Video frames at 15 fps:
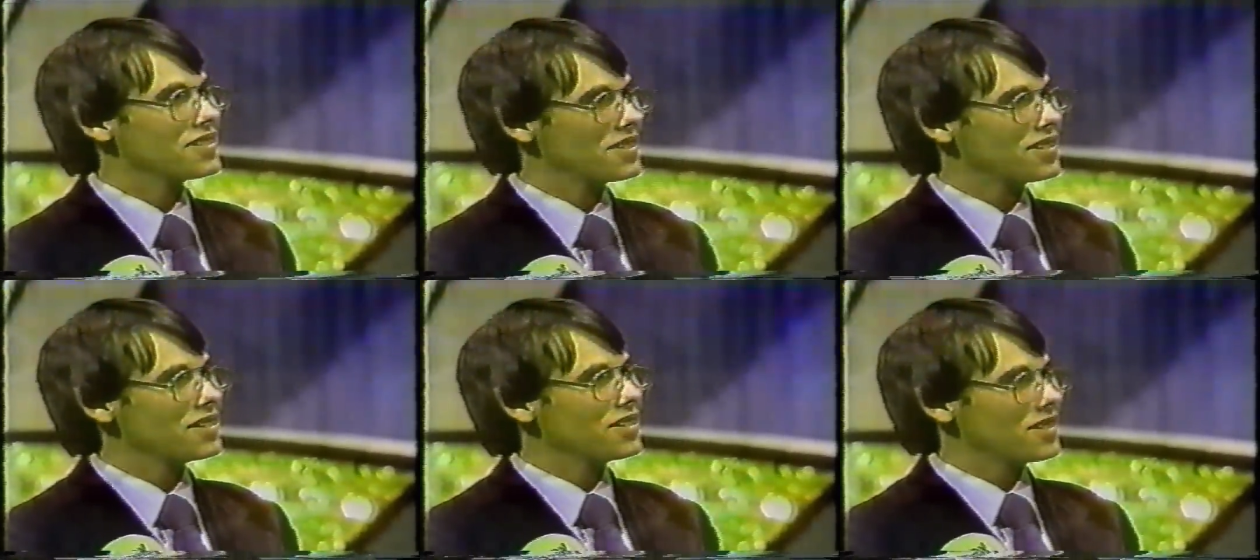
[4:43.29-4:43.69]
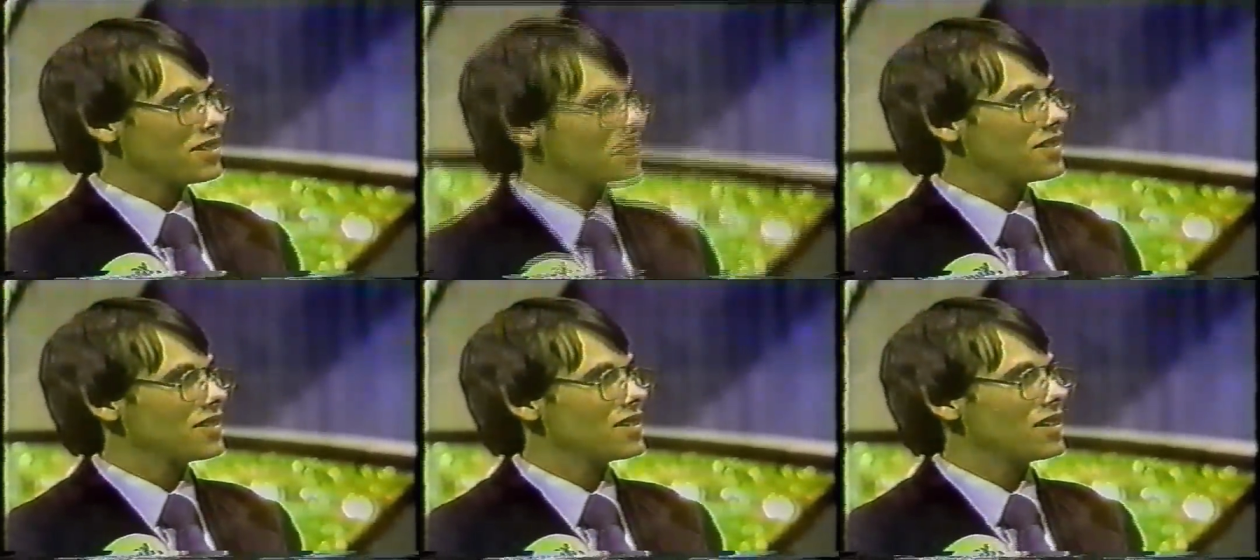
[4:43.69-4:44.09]
Where did you
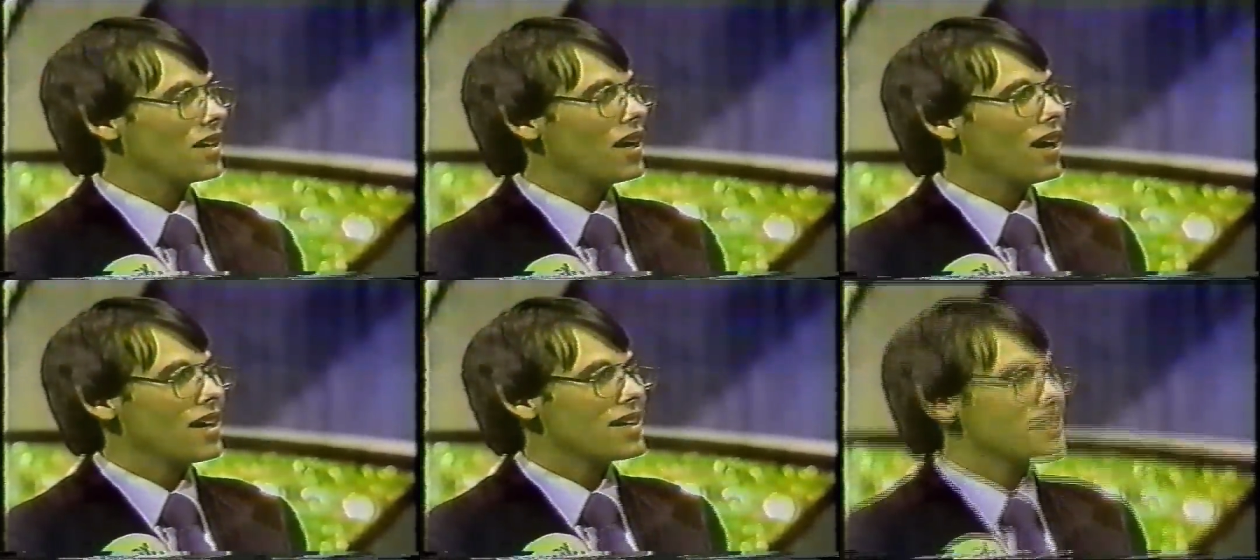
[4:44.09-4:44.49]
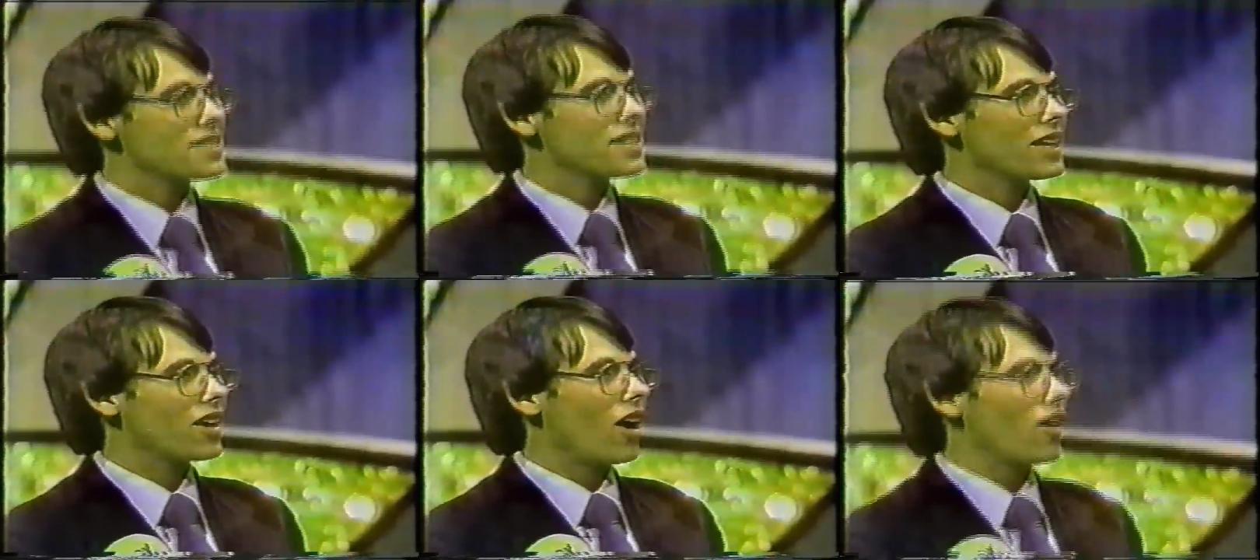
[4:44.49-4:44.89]
go before?
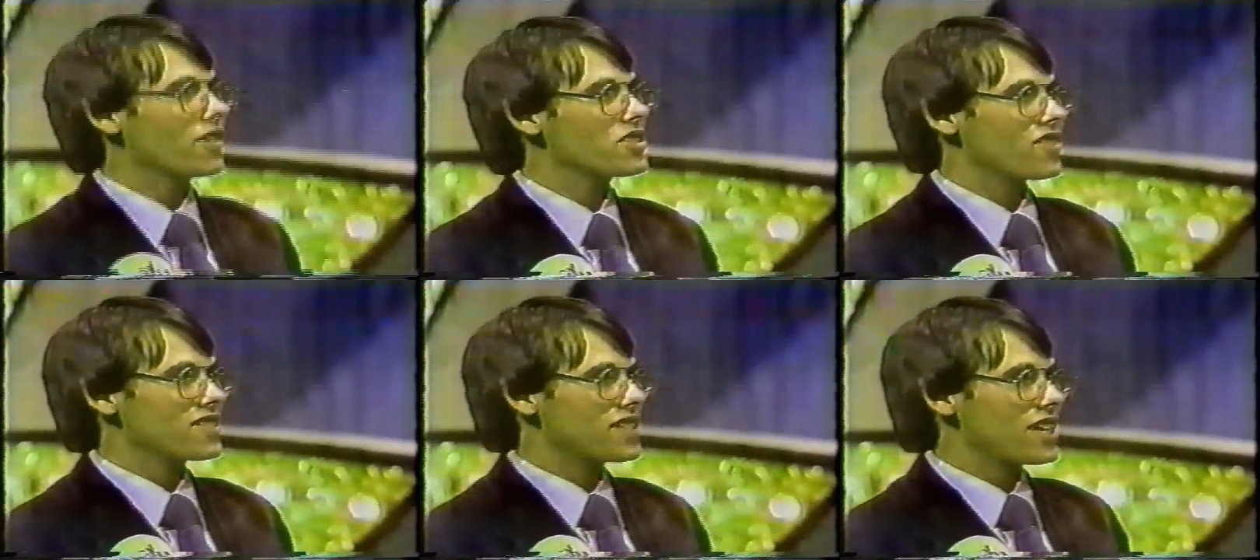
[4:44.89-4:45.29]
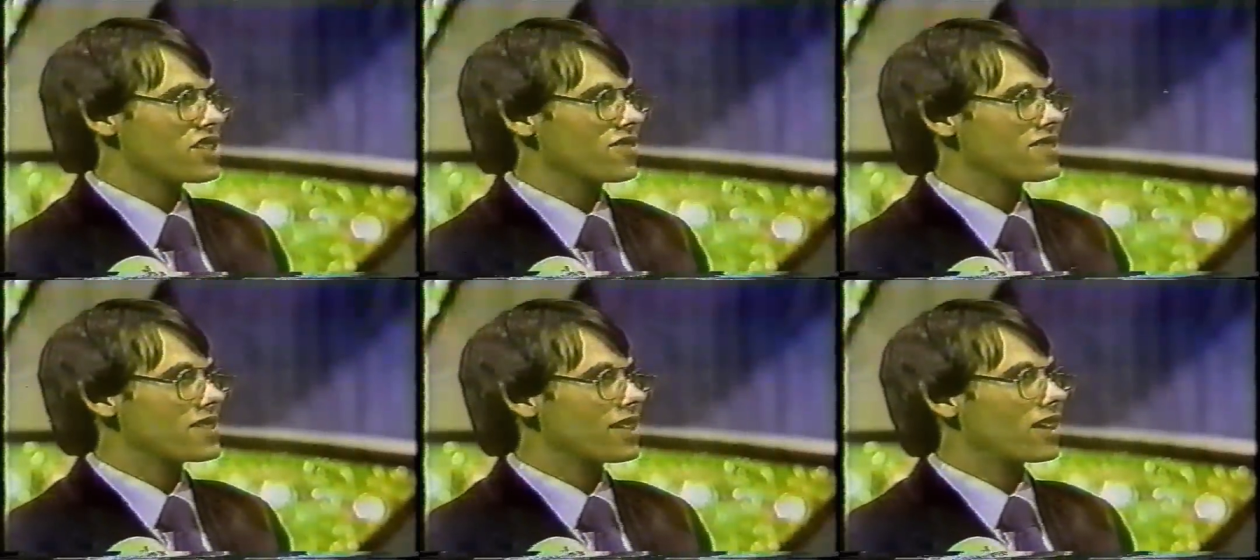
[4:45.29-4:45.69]
City College, Los
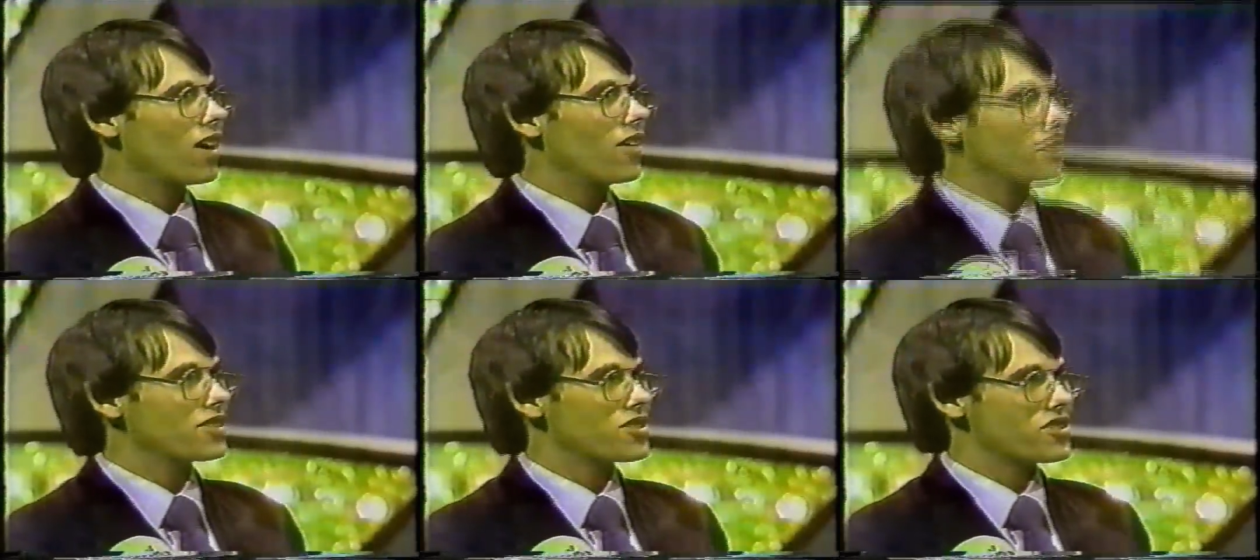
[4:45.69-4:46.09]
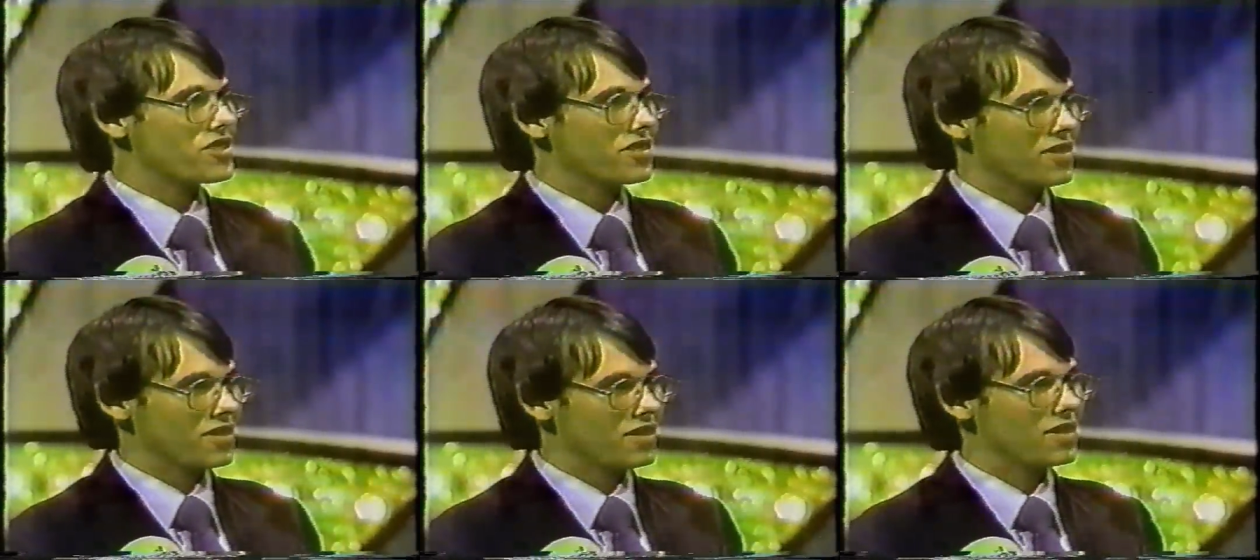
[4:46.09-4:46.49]
Angeles. Oh, I
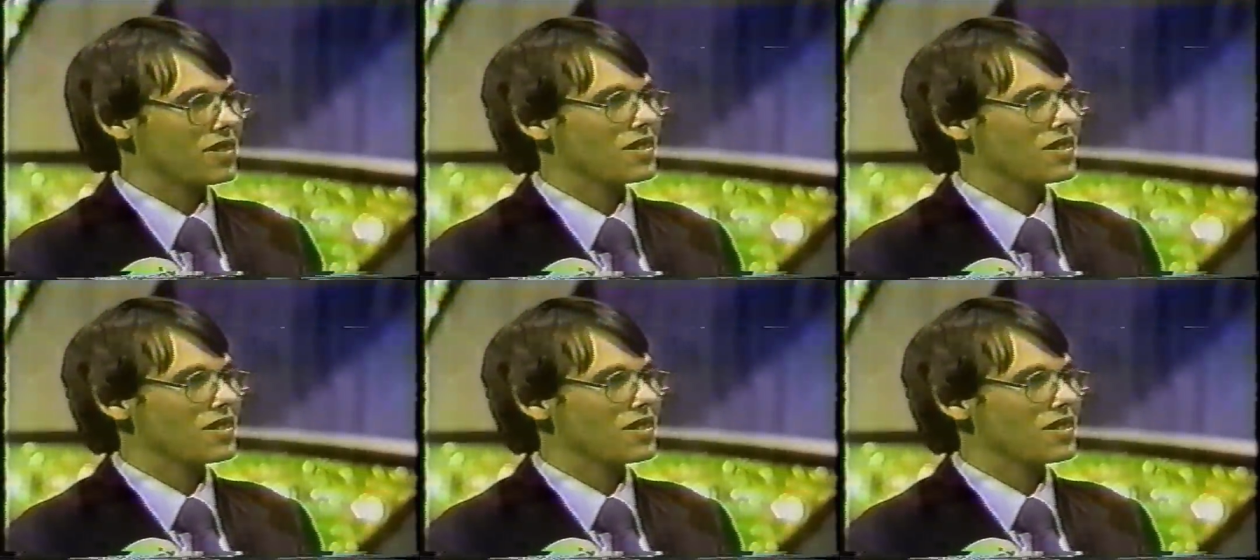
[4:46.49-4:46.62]
see.